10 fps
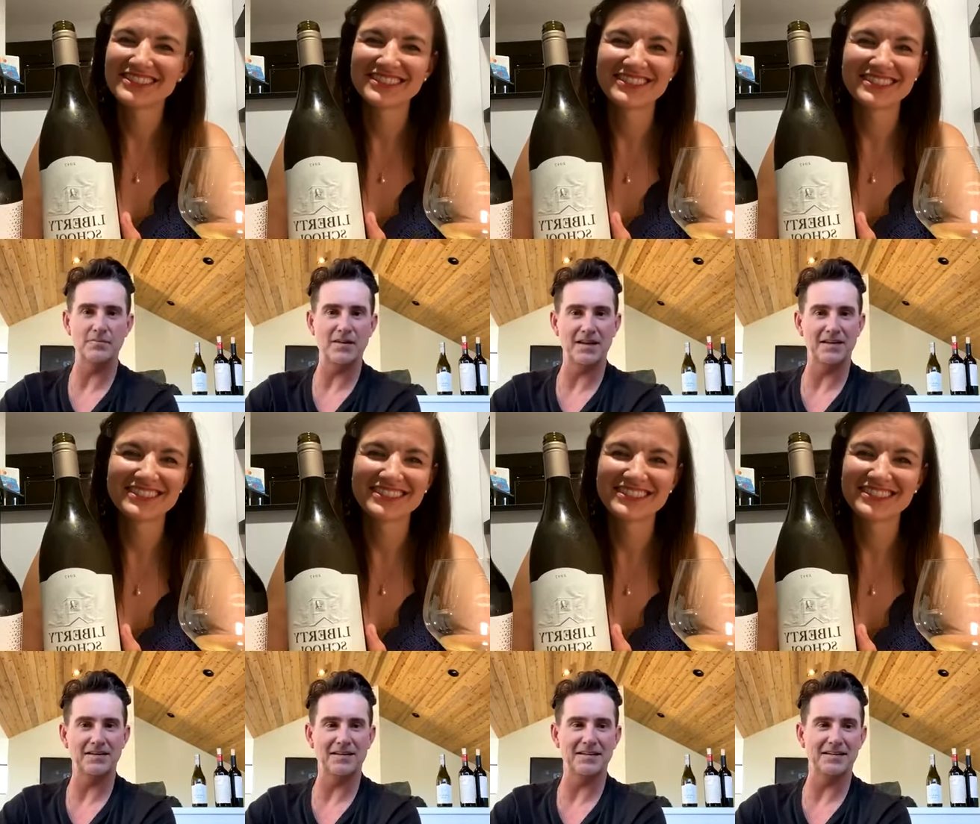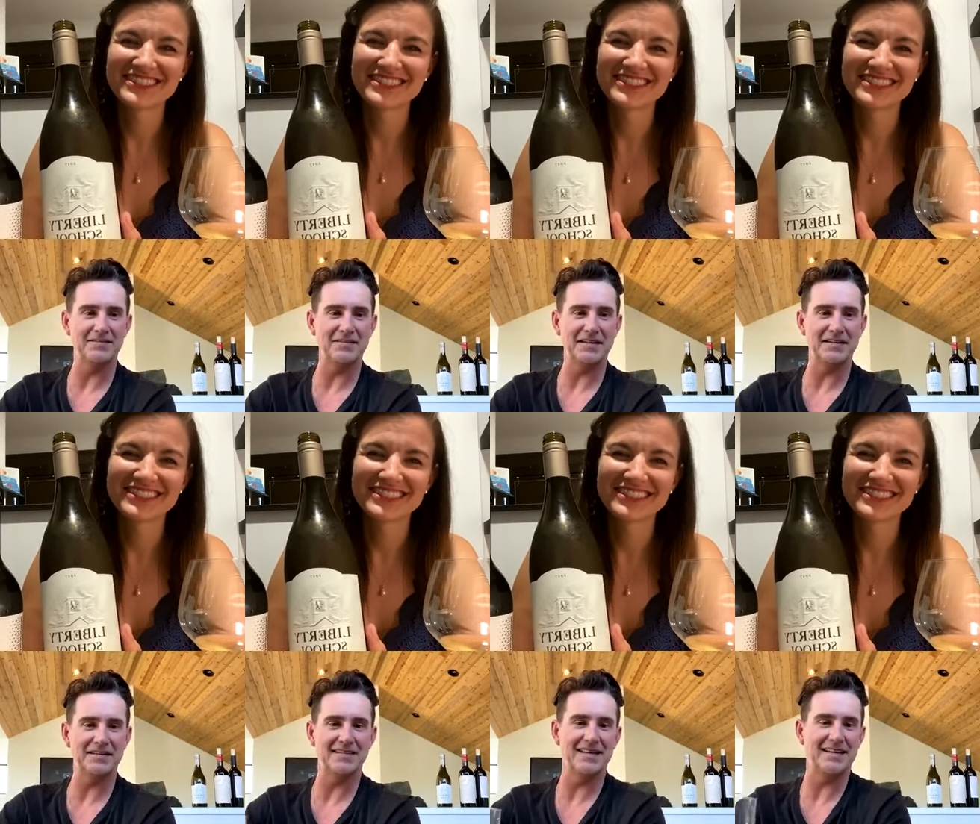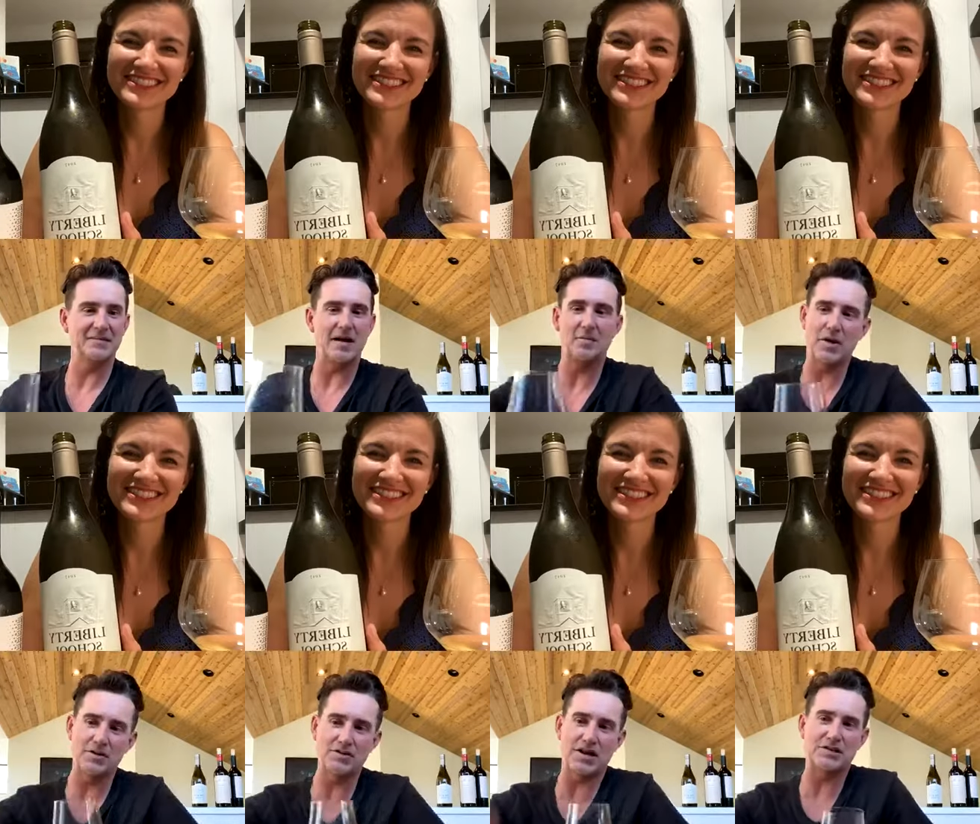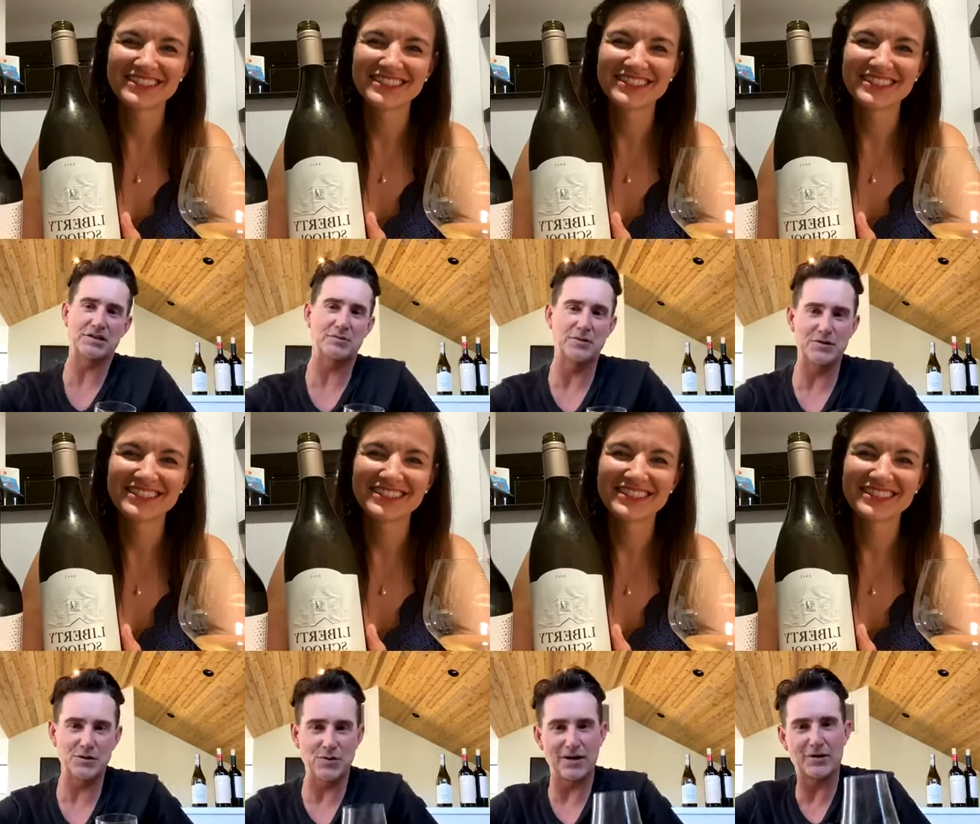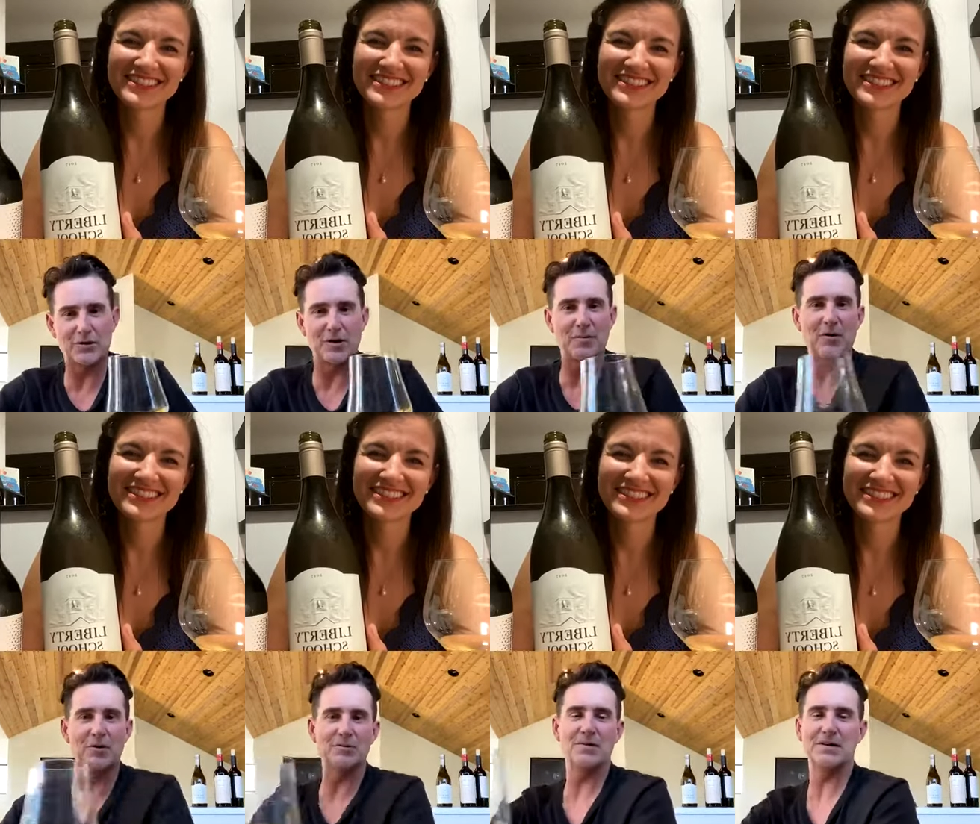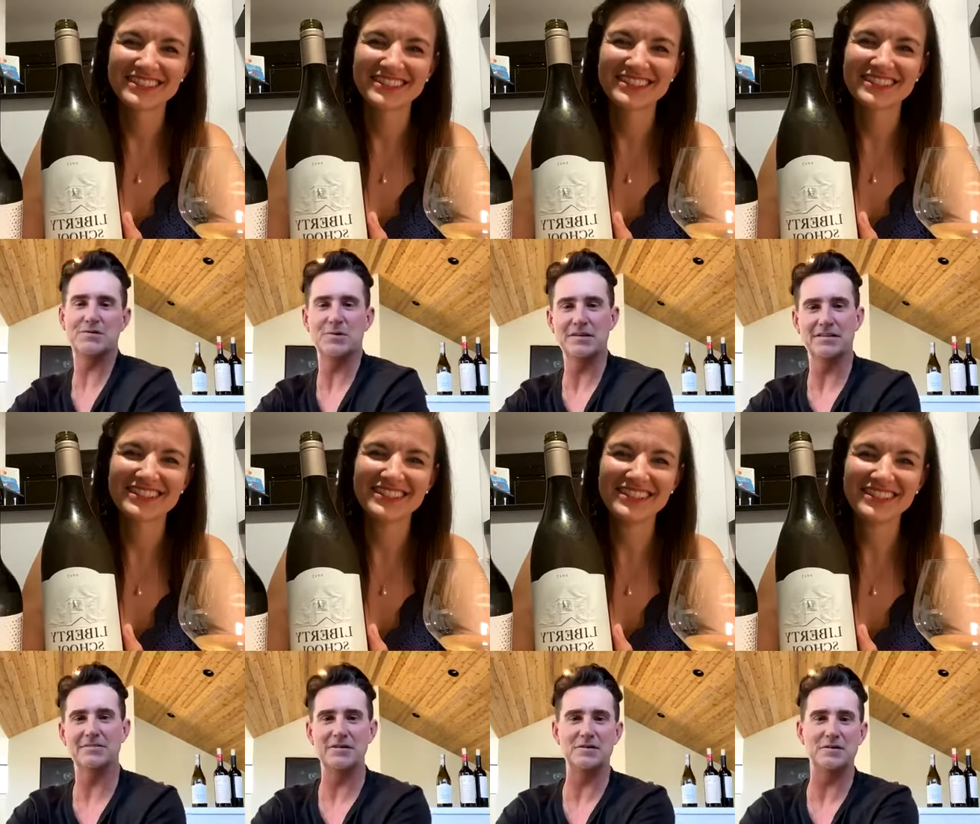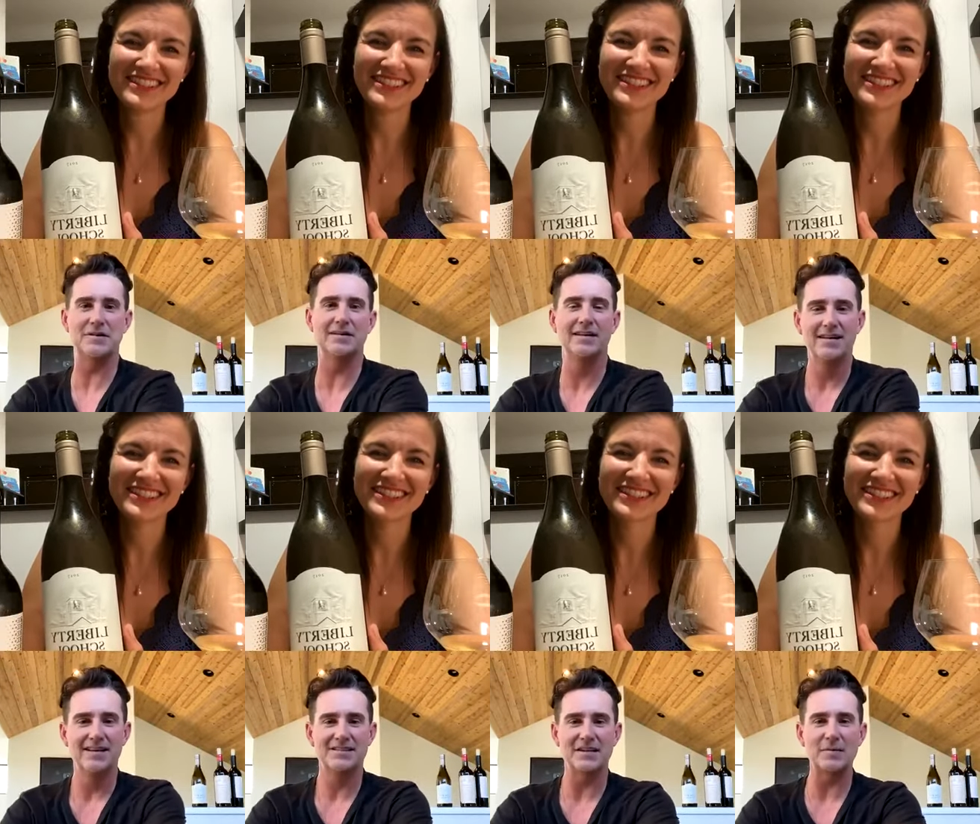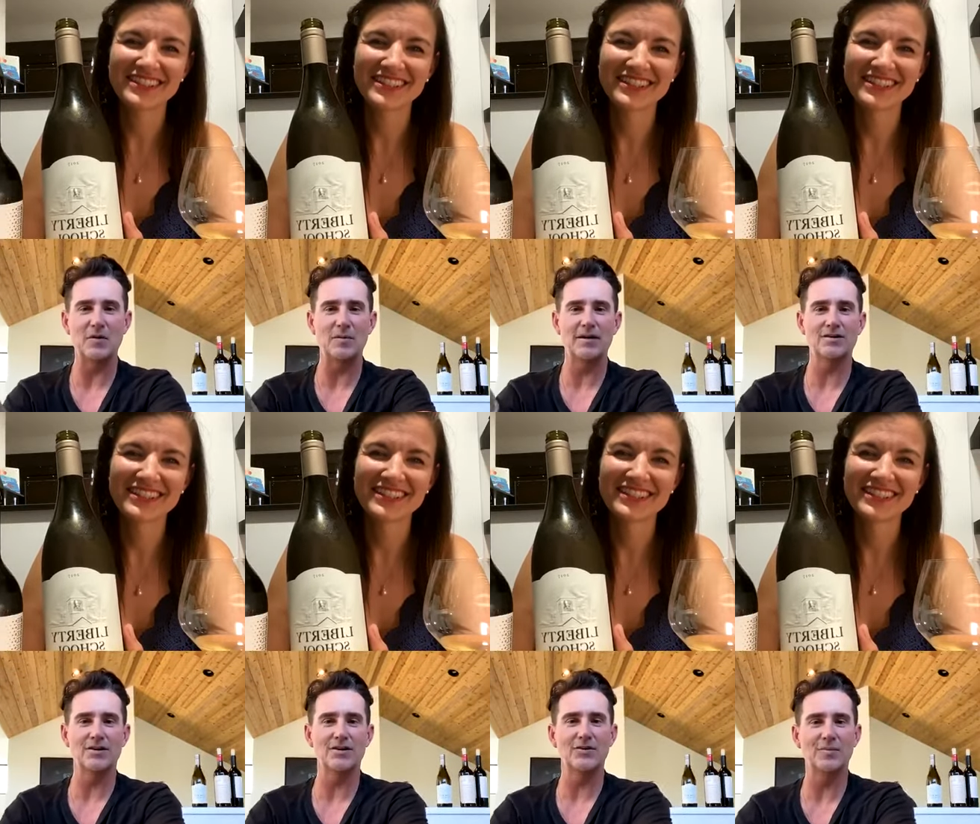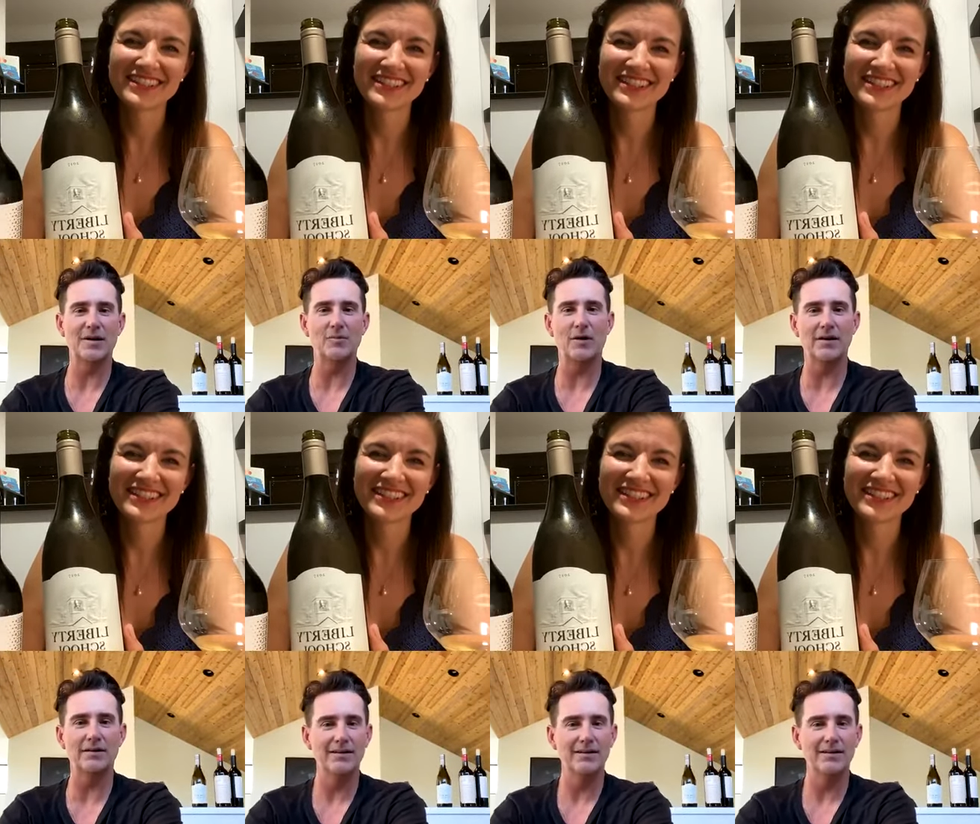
Speaker 1: and uh, and and I brought Jesse, which who I grew up hoeing weeds with in the vineyard, and said, come on, man, you're gonna learn to make wine,